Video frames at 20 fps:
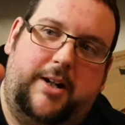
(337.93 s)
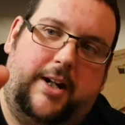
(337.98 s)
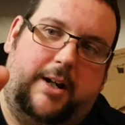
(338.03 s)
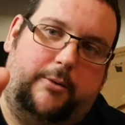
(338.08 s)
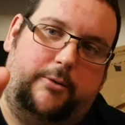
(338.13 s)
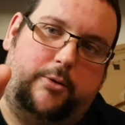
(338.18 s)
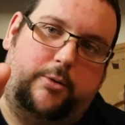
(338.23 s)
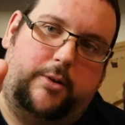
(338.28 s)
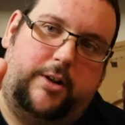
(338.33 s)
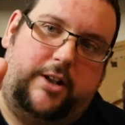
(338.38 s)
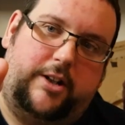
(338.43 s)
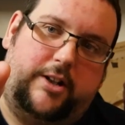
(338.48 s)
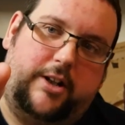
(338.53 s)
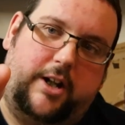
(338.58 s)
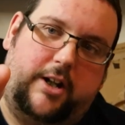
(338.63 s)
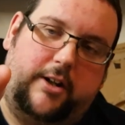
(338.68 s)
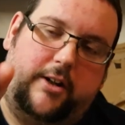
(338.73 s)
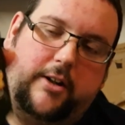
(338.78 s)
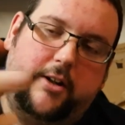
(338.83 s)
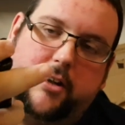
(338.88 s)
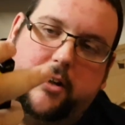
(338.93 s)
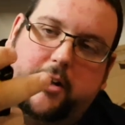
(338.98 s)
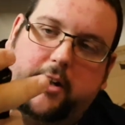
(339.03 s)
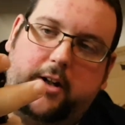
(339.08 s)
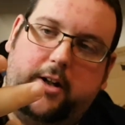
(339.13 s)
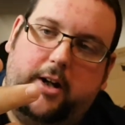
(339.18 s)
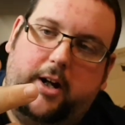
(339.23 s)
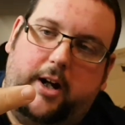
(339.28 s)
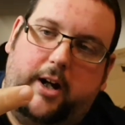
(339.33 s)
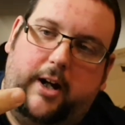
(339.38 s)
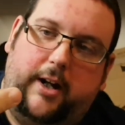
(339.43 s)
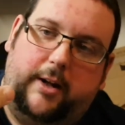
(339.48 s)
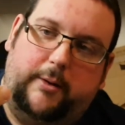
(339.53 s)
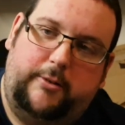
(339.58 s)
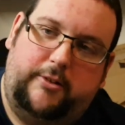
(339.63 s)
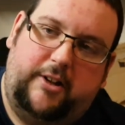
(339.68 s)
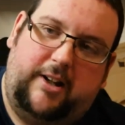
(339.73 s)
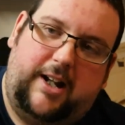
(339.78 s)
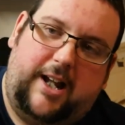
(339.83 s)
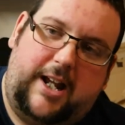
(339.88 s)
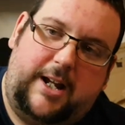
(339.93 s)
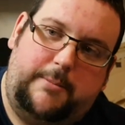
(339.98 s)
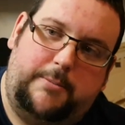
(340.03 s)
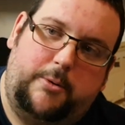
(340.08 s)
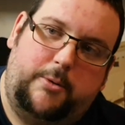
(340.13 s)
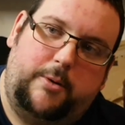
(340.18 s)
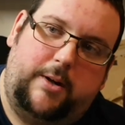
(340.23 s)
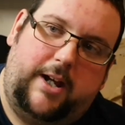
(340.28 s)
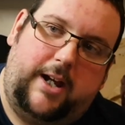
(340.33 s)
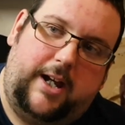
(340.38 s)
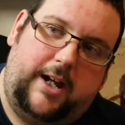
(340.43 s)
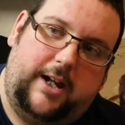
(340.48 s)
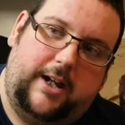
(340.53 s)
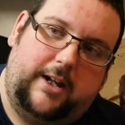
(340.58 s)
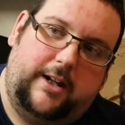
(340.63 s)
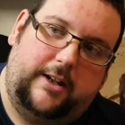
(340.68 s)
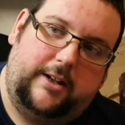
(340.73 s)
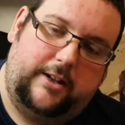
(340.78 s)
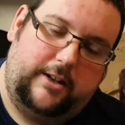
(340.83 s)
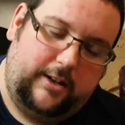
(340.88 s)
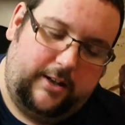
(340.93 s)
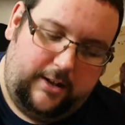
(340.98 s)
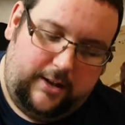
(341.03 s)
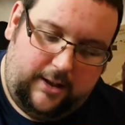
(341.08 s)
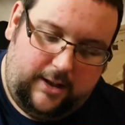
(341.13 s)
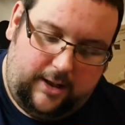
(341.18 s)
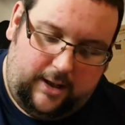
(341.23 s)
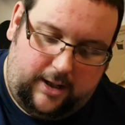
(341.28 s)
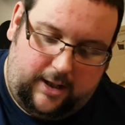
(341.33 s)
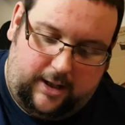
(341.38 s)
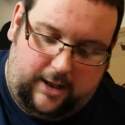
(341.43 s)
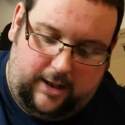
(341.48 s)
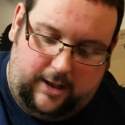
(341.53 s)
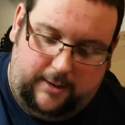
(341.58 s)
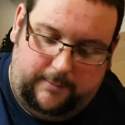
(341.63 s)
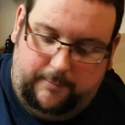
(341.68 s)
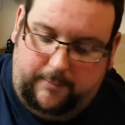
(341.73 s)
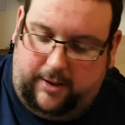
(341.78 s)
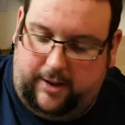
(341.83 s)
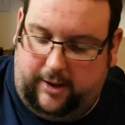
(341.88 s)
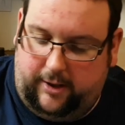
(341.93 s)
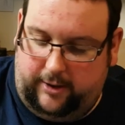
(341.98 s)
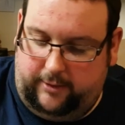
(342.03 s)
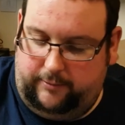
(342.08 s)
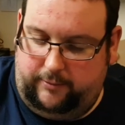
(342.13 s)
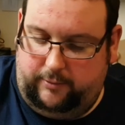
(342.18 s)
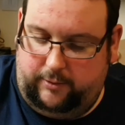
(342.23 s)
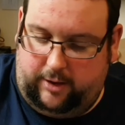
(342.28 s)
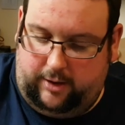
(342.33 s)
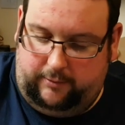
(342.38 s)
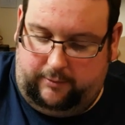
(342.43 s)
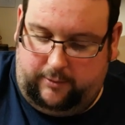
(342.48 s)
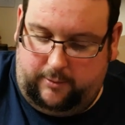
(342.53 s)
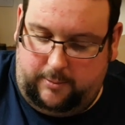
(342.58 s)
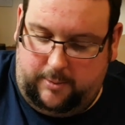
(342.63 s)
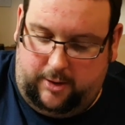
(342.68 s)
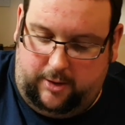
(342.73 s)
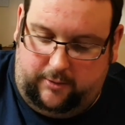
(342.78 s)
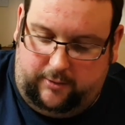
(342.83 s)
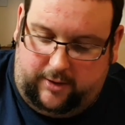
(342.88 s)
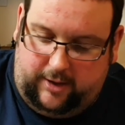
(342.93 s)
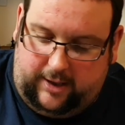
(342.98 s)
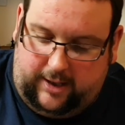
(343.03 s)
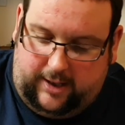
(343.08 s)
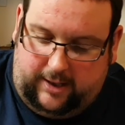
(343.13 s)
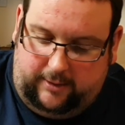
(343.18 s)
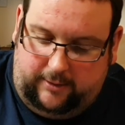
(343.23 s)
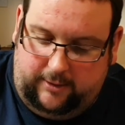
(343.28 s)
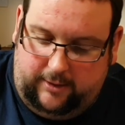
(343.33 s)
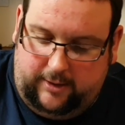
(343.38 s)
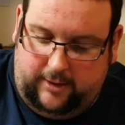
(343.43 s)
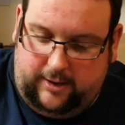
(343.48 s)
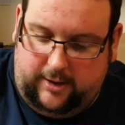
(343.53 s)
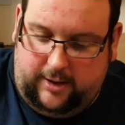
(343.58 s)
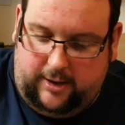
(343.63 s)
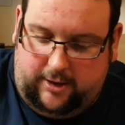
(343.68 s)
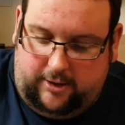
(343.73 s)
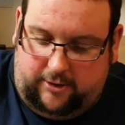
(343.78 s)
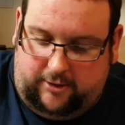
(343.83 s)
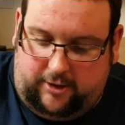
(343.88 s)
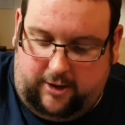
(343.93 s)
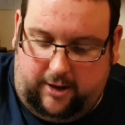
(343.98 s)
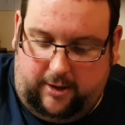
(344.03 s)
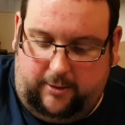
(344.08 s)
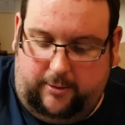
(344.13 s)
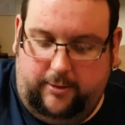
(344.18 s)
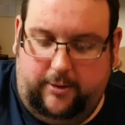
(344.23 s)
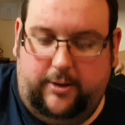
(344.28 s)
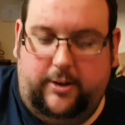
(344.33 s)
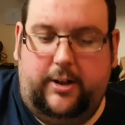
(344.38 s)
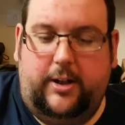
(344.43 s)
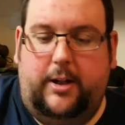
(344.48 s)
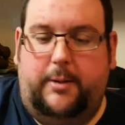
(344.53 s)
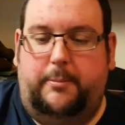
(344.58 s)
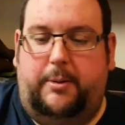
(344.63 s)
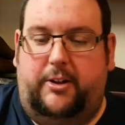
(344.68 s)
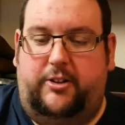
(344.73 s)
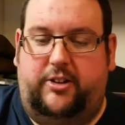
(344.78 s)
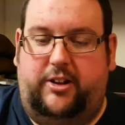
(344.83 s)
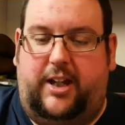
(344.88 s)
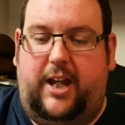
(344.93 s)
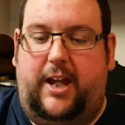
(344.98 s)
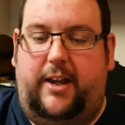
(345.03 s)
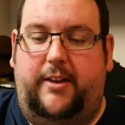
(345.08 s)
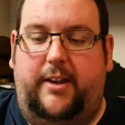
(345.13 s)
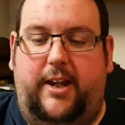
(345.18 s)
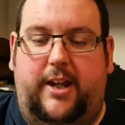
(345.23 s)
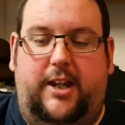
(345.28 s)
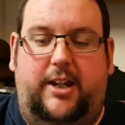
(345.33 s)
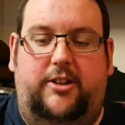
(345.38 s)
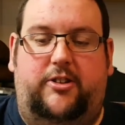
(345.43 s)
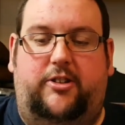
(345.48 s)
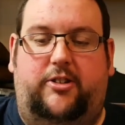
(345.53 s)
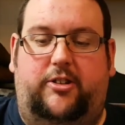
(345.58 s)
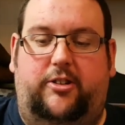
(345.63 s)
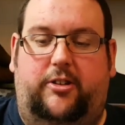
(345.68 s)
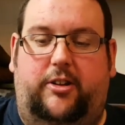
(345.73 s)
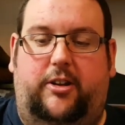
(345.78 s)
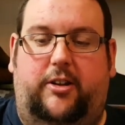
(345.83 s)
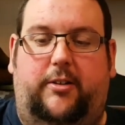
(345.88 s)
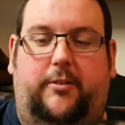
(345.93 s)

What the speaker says: me, that was already done. There was a label here, and I've removed it now. So, but to get these